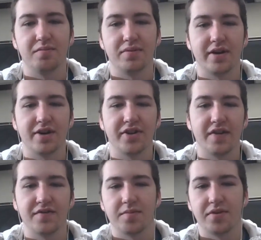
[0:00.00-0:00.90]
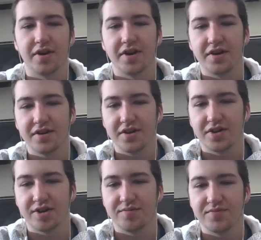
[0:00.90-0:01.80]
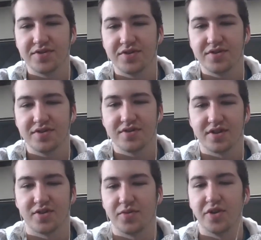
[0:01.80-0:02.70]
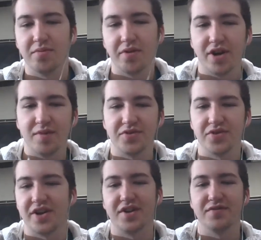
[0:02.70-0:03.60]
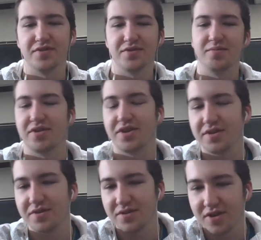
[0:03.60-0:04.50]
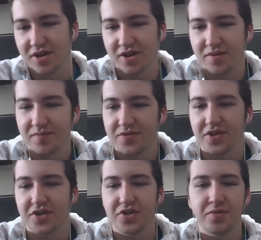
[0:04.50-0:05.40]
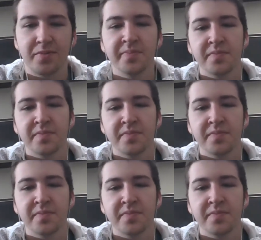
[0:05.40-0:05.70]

player that I have to play in terms like the way you play him is a lot different than we play Stitchell.